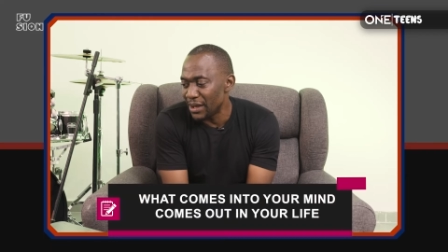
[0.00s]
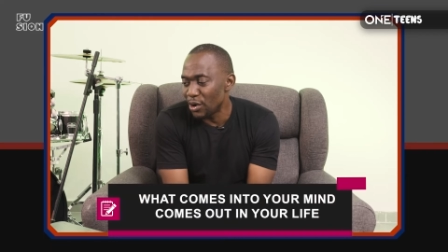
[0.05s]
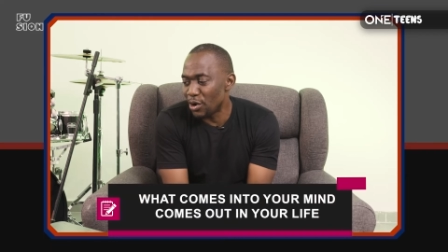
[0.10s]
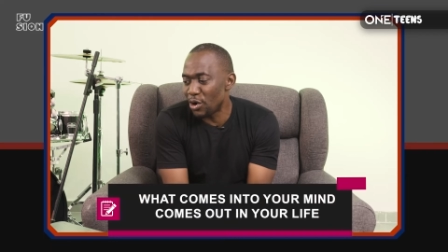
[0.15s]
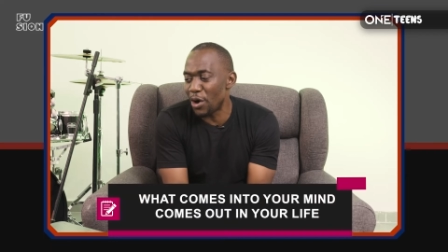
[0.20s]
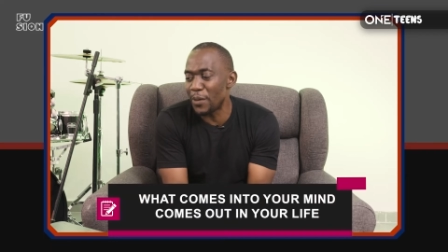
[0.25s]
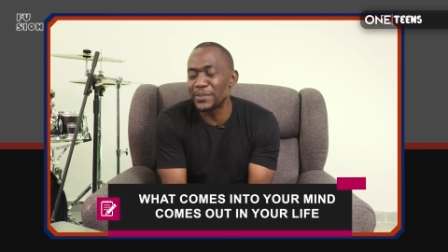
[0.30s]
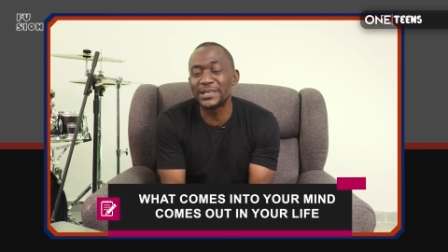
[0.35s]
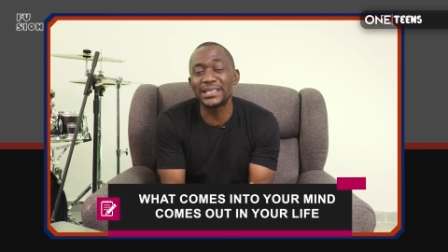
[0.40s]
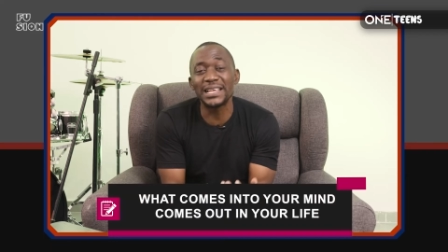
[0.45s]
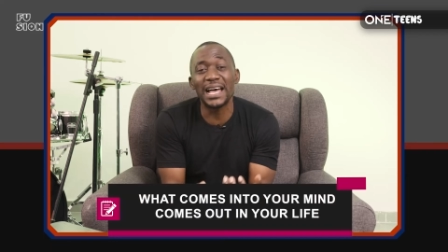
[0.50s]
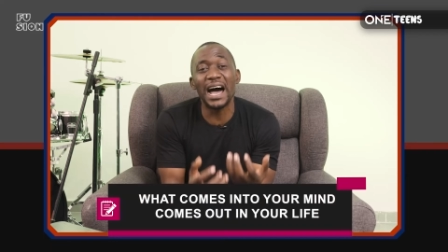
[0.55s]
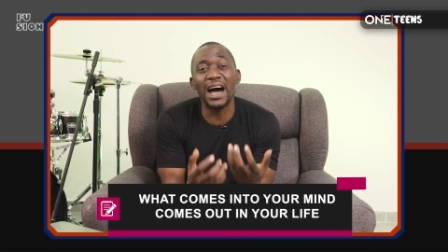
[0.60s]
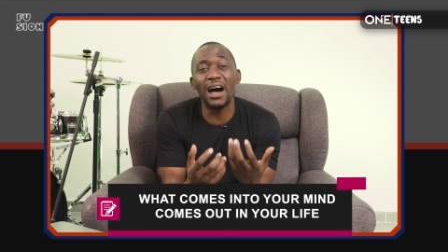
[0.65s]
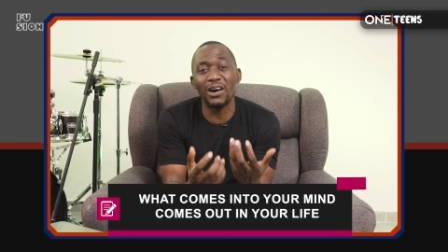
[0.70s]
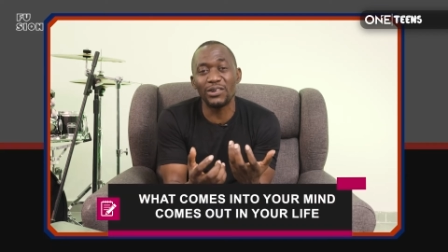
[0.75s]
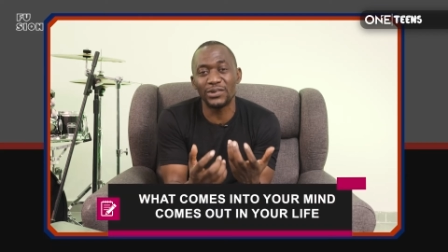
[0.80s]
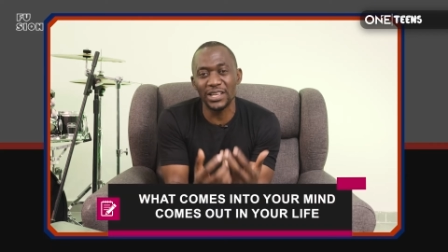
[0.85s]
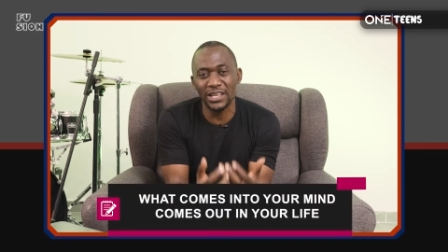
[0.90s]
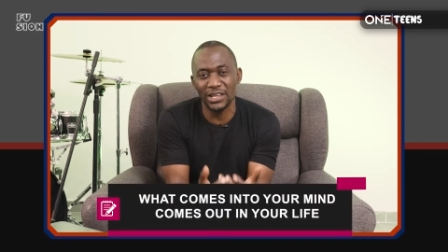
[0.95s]
comes
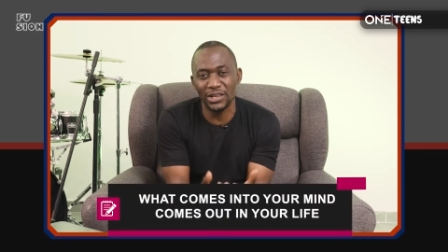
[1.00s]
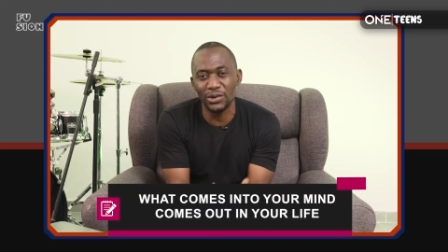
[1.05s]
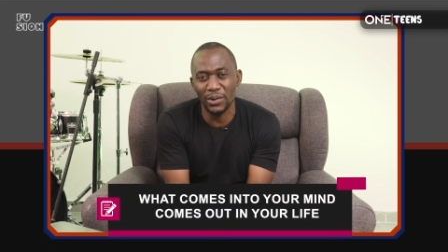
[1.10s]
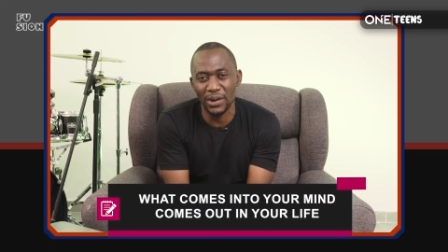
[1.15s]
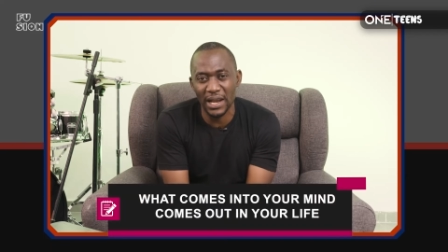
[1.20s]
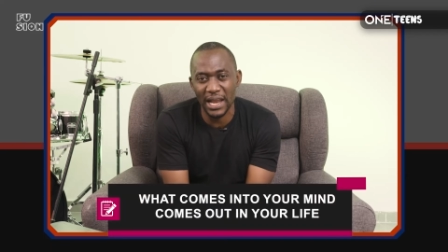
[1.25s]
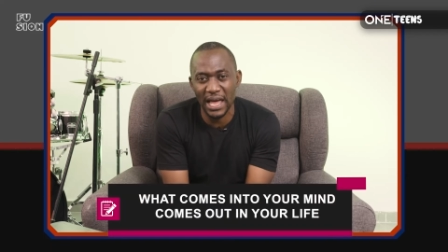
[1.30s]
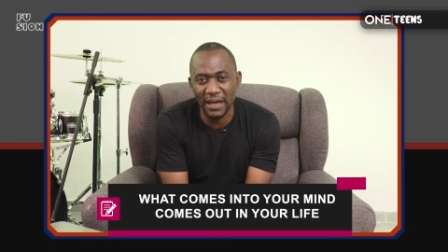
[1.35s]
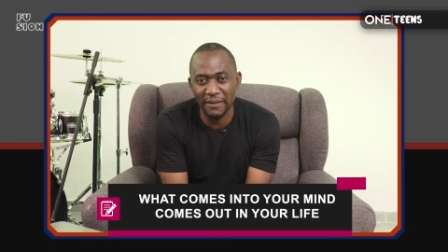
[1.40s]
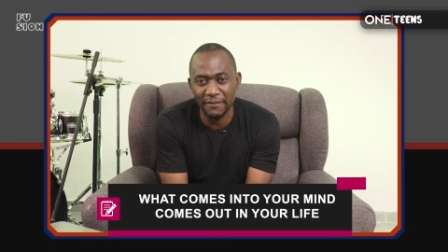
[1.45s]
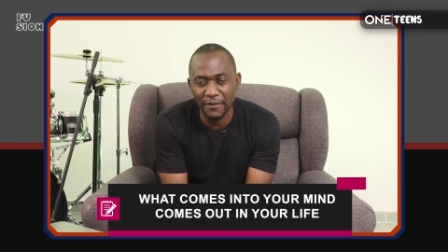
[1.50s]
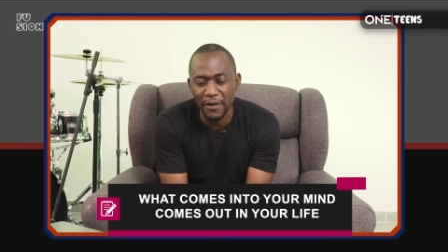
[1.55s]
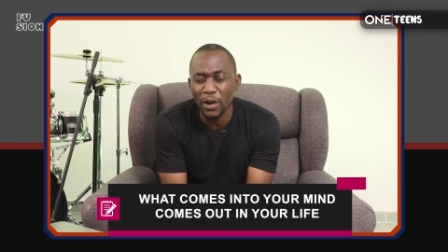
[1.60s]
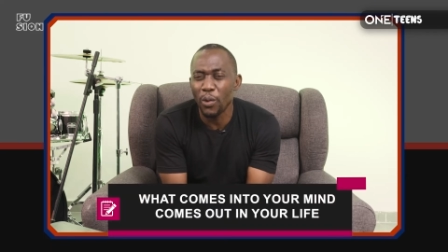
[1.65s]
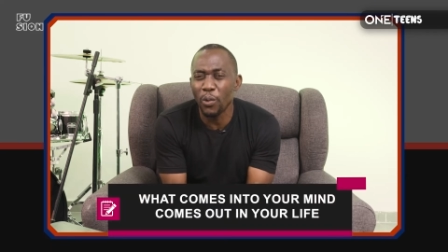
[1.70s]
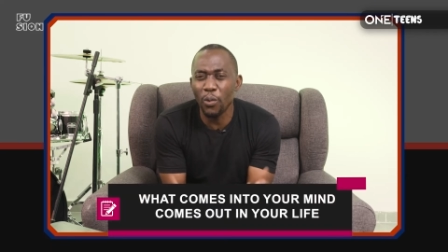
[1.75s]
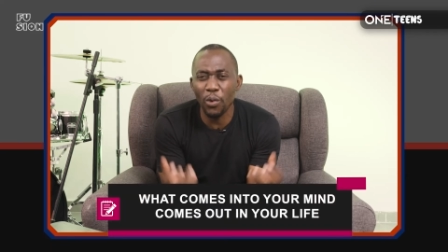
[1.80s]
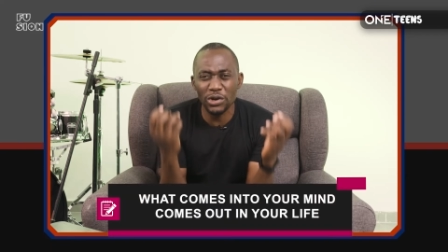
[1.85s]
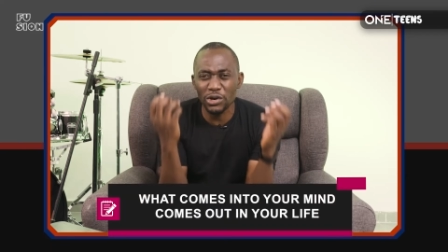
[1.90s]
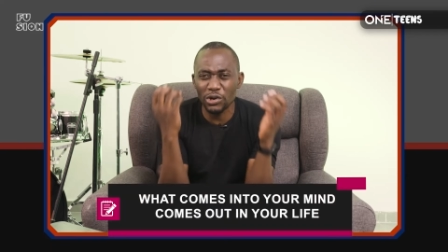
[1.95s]
out in your life.
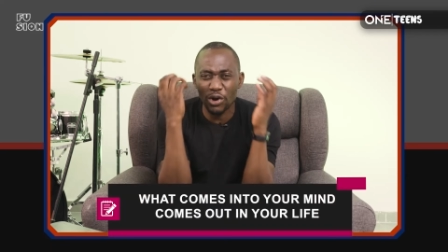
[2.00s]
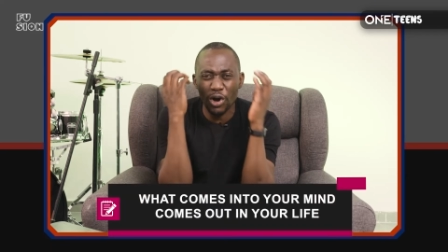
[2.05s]
What